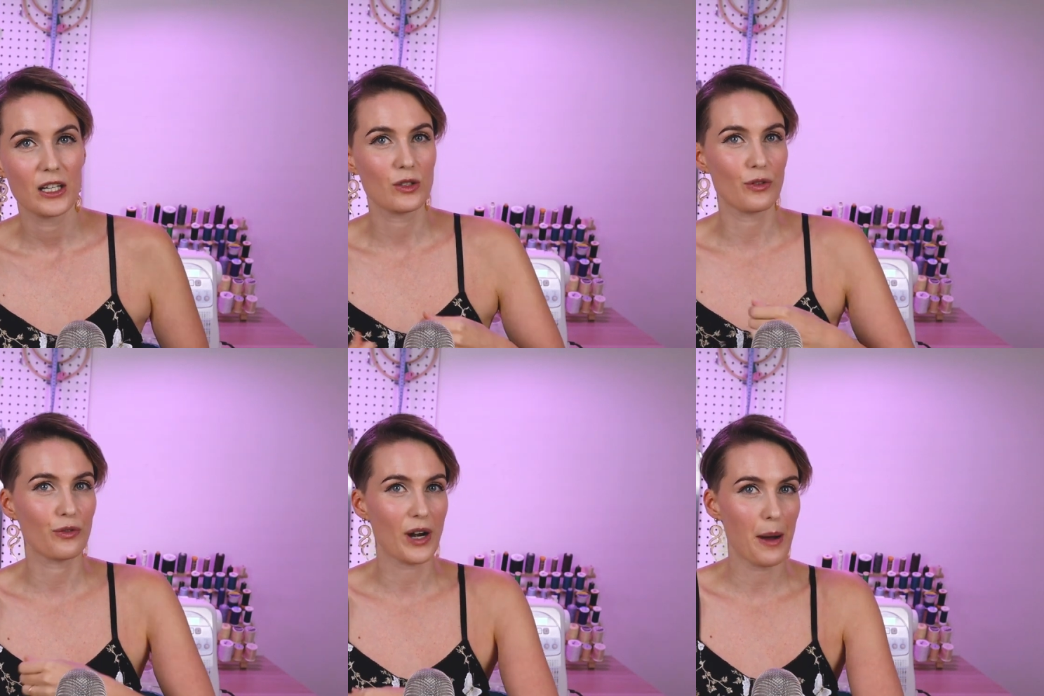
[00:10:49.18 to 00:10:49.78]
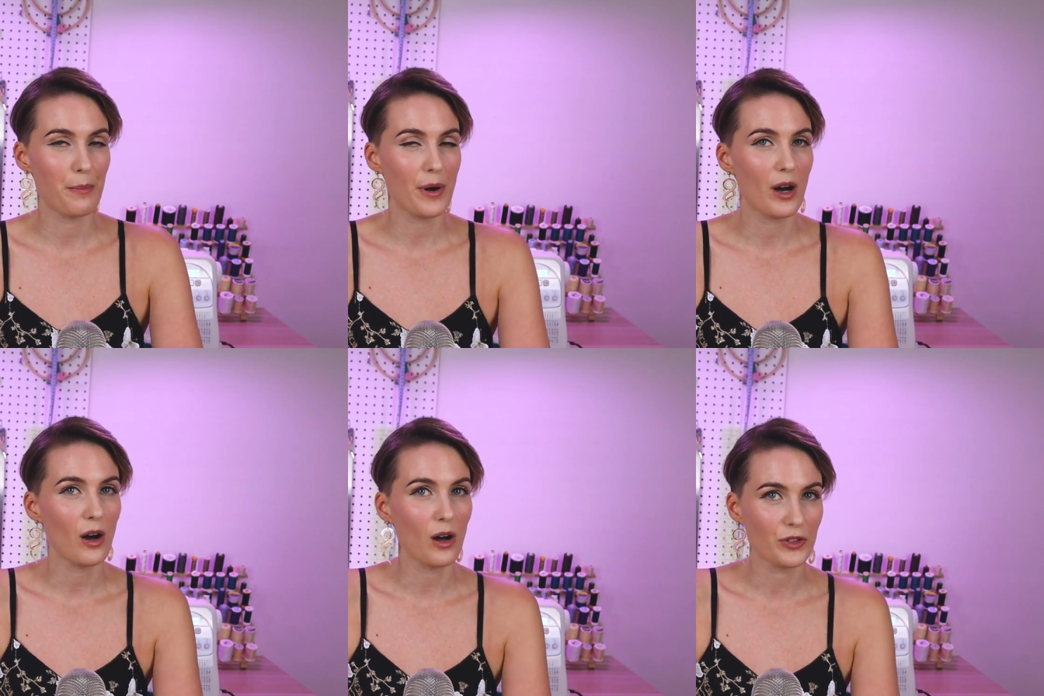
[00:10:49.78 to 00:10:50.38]
to wrap
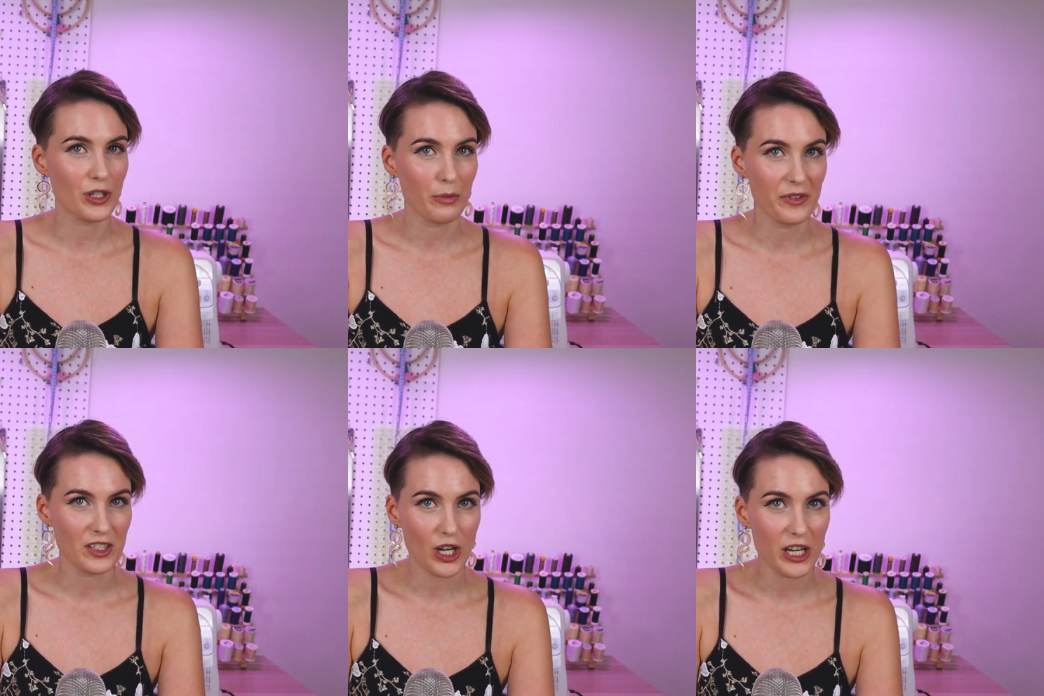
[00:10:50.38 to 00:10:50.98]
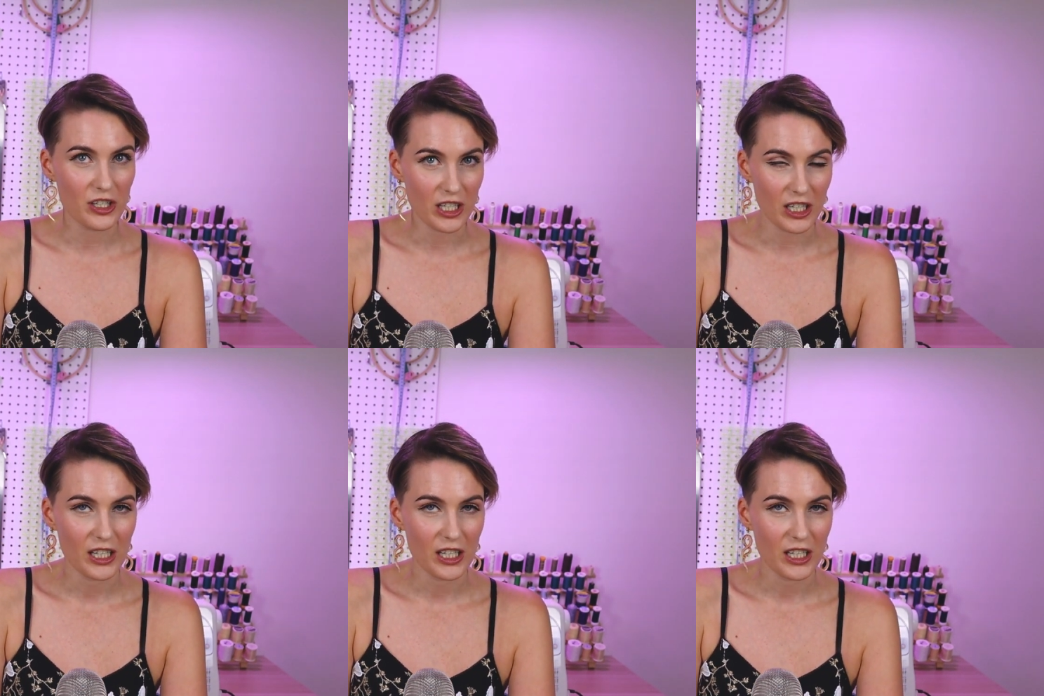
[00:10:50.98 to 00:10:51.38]
on top of each other.